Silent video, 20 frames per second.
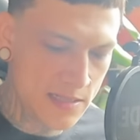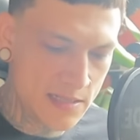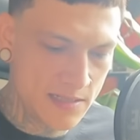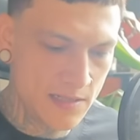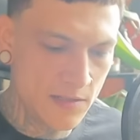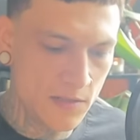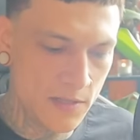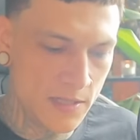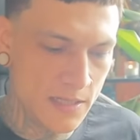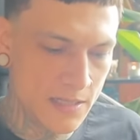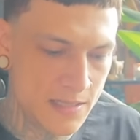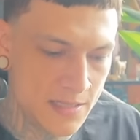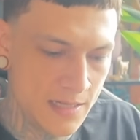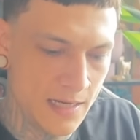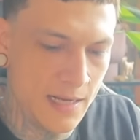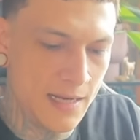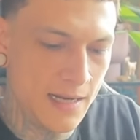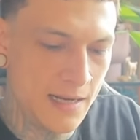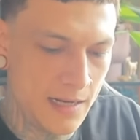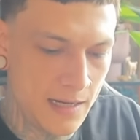stillness
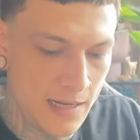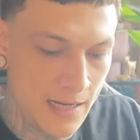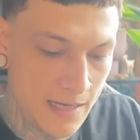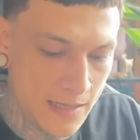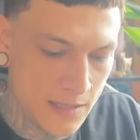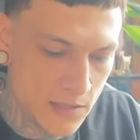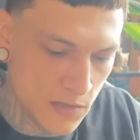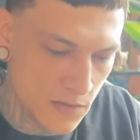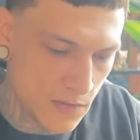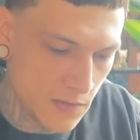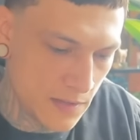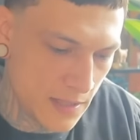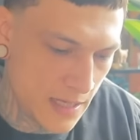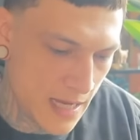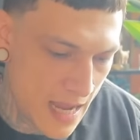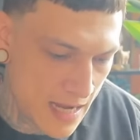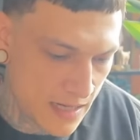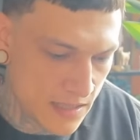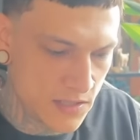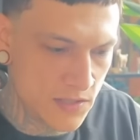internally,
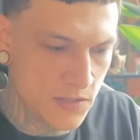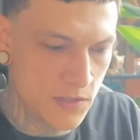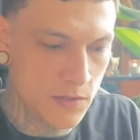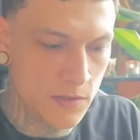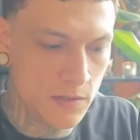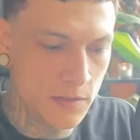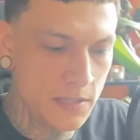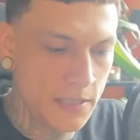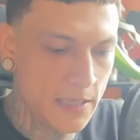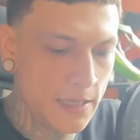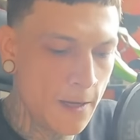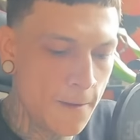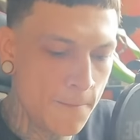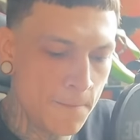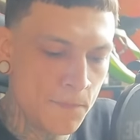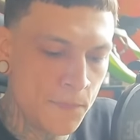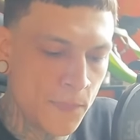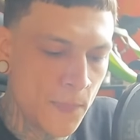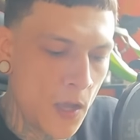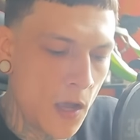externally,
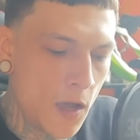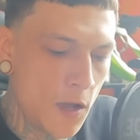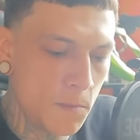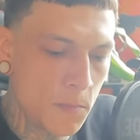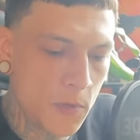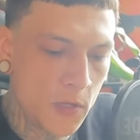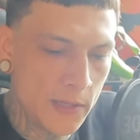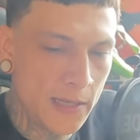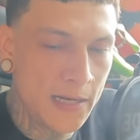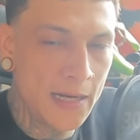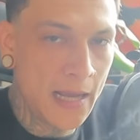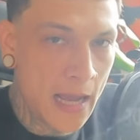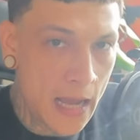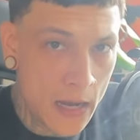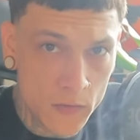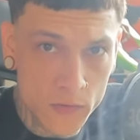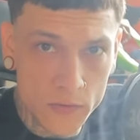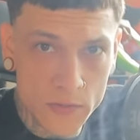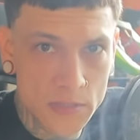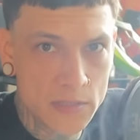cleaning
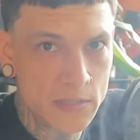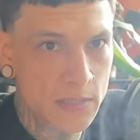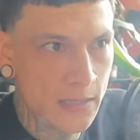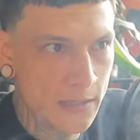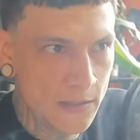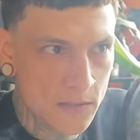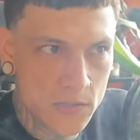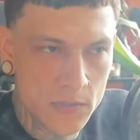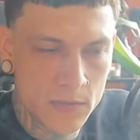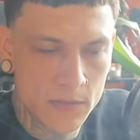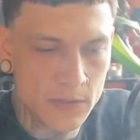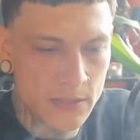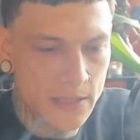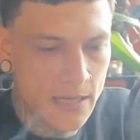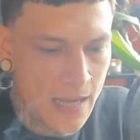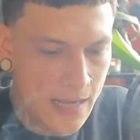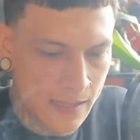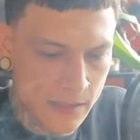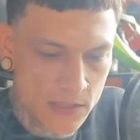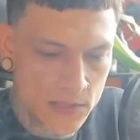house
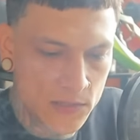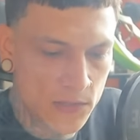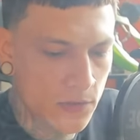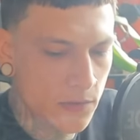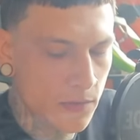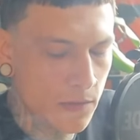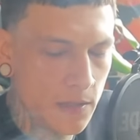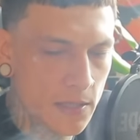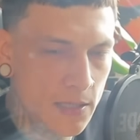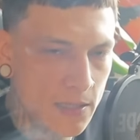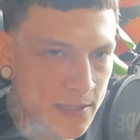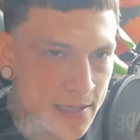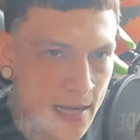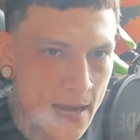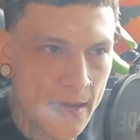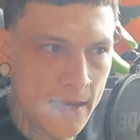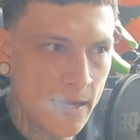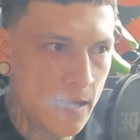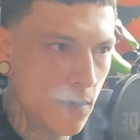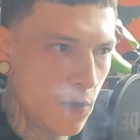internally, externally,
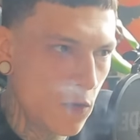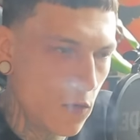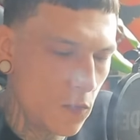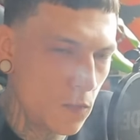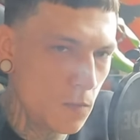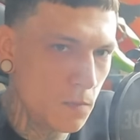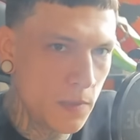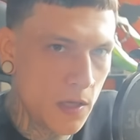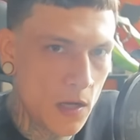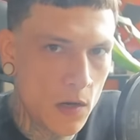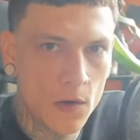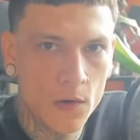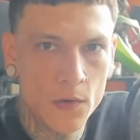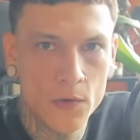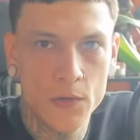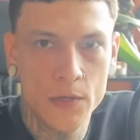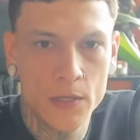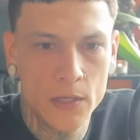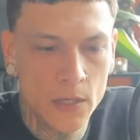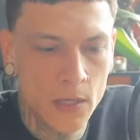diet, home,
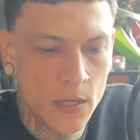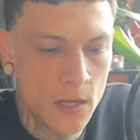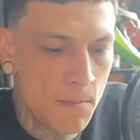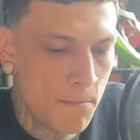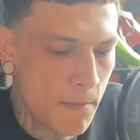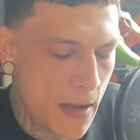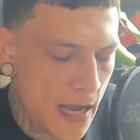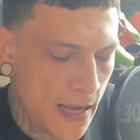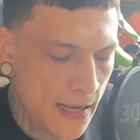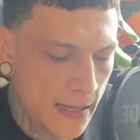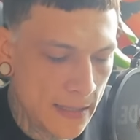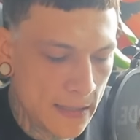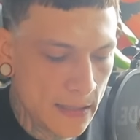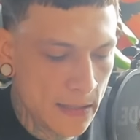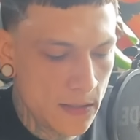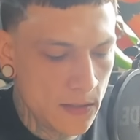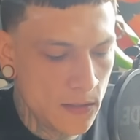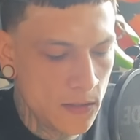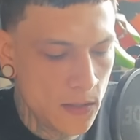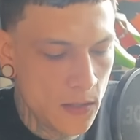yard,
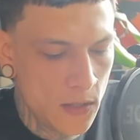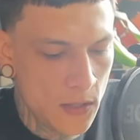mind,